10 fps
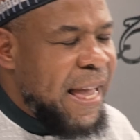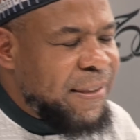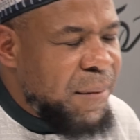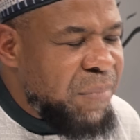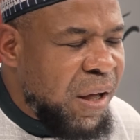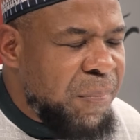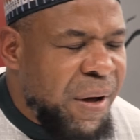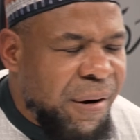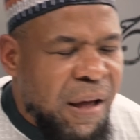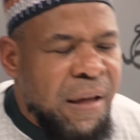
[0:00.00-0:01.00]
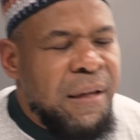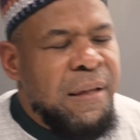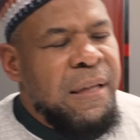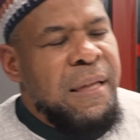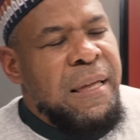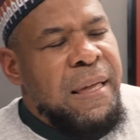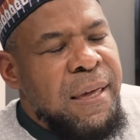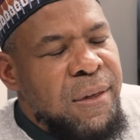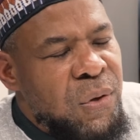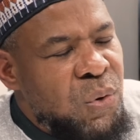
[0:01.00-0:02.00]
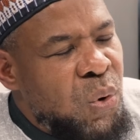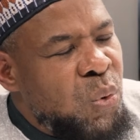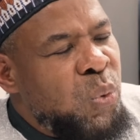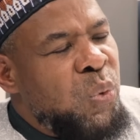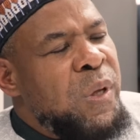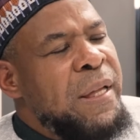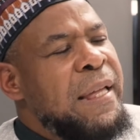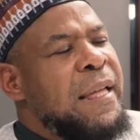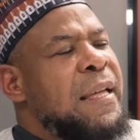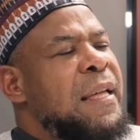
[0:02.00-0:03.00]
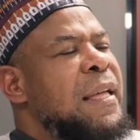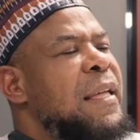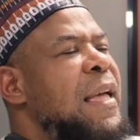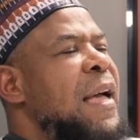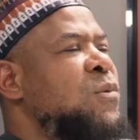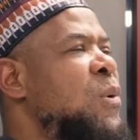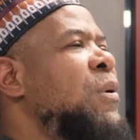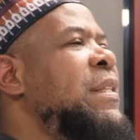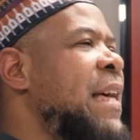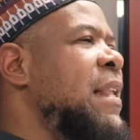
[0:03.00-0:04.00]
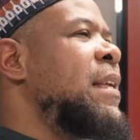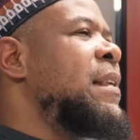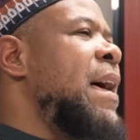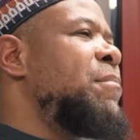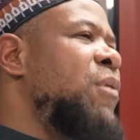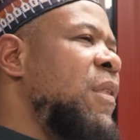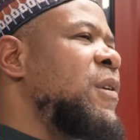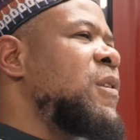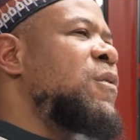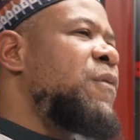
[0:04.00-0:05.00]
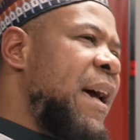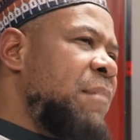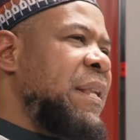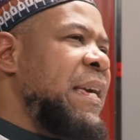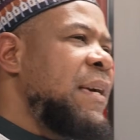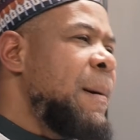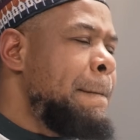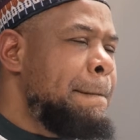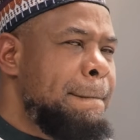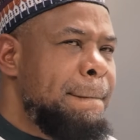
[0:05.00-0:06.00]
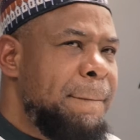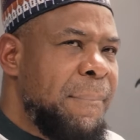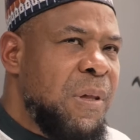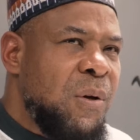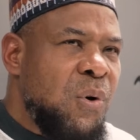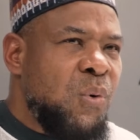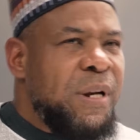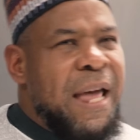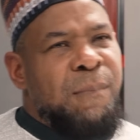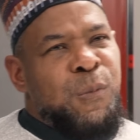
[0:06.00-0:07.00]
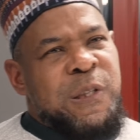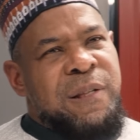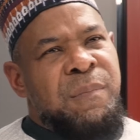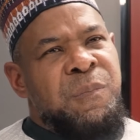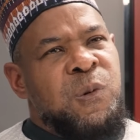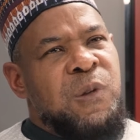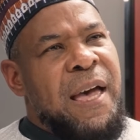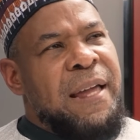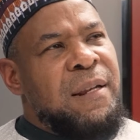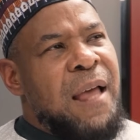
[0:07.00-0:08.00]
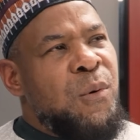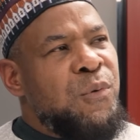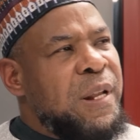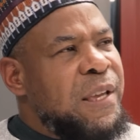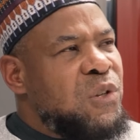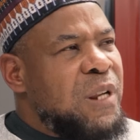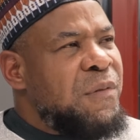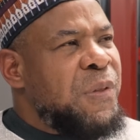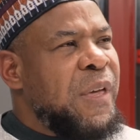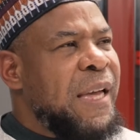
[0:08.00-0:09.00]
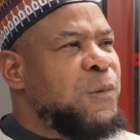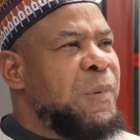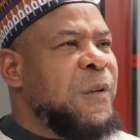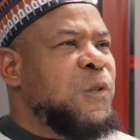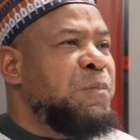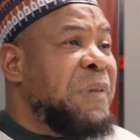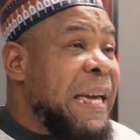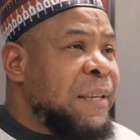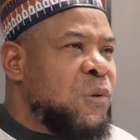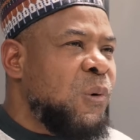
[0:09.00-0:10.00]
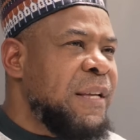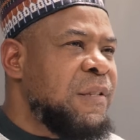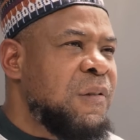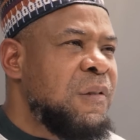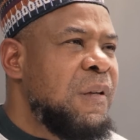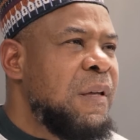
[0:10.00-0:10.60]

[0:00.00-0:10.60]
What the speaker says: at the maqbara, you know, as we were telling that brother's family, who were now Muslims, that in our religion everything has been explained to us.